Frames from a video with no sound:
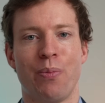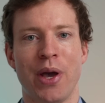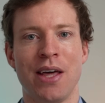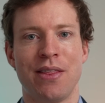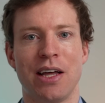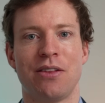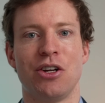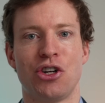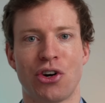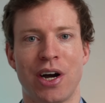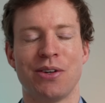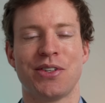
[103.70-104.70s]
Compare that to
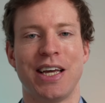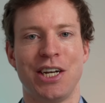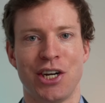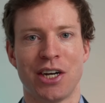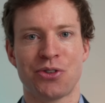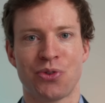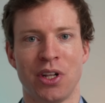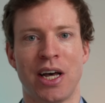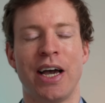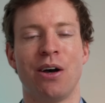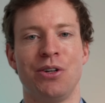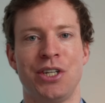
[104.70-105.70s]
trials that just
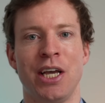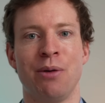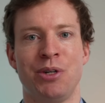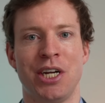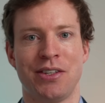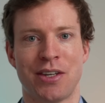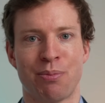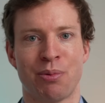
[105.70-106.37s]
rely on TMG